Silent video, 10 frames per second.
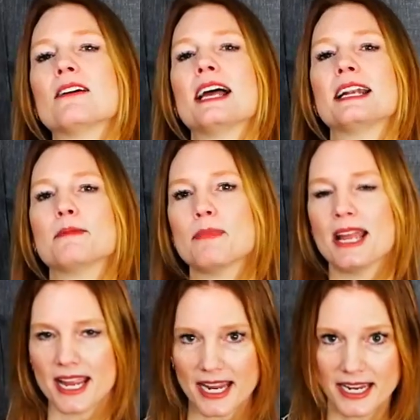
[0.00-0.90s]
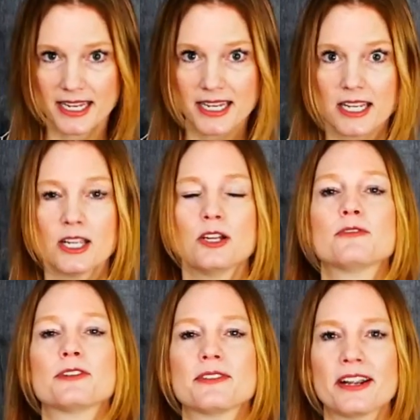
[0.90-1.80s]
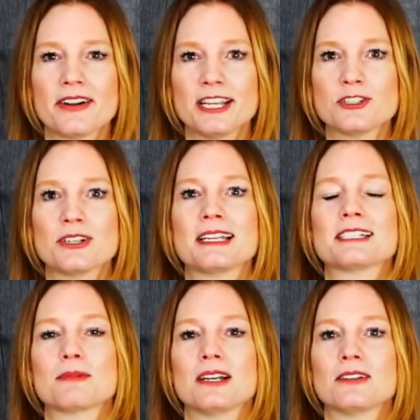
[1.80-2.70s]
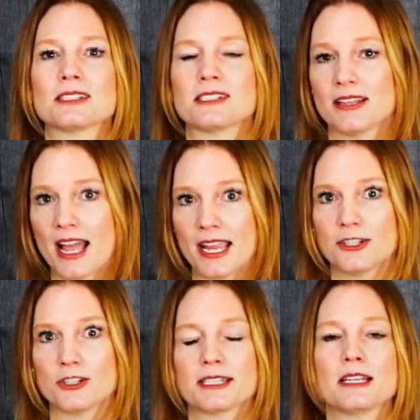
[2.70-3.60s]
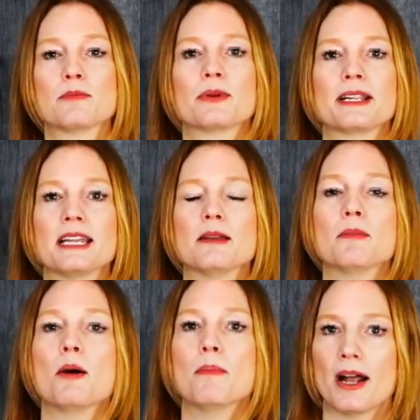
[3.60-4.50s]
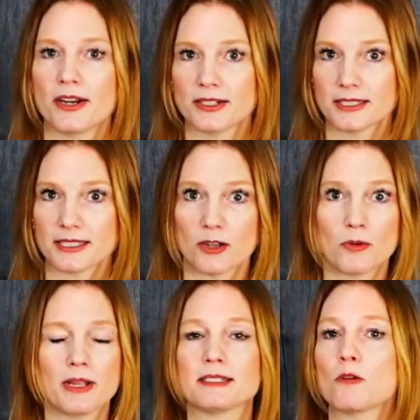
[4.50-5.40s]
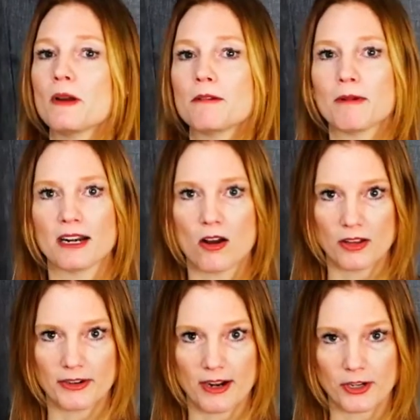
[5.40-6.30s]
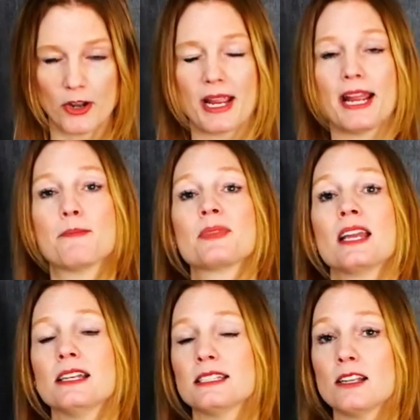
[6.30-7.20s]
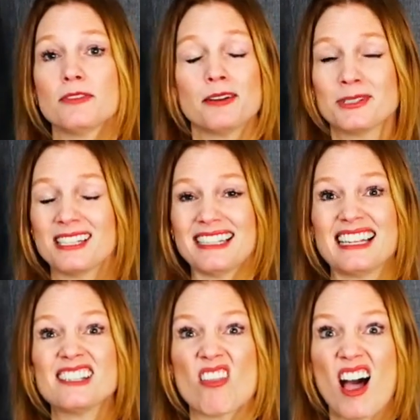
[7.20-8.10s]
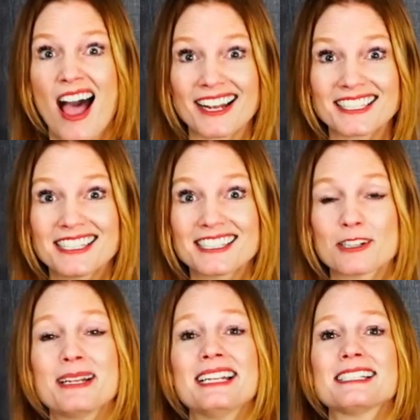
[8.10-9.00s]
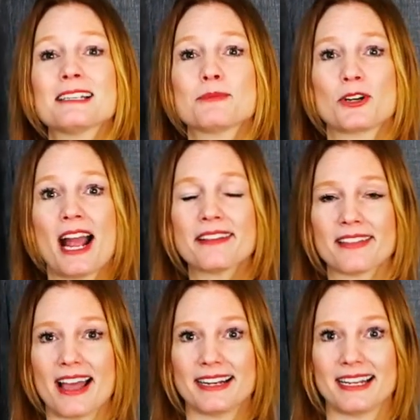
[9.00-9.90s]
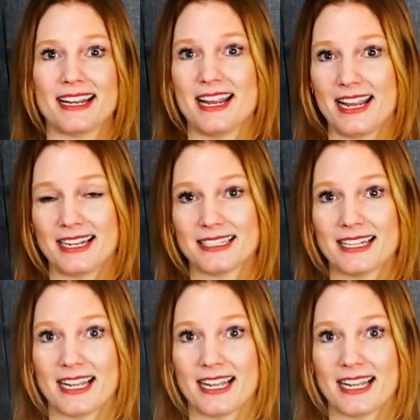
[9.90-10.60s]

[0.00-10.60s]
go ahead and pay for their agent as well, so that agent can bring him a buyer. So it's a win-win all around. Okay, so 5%, that's a lot. So we need to subtract that and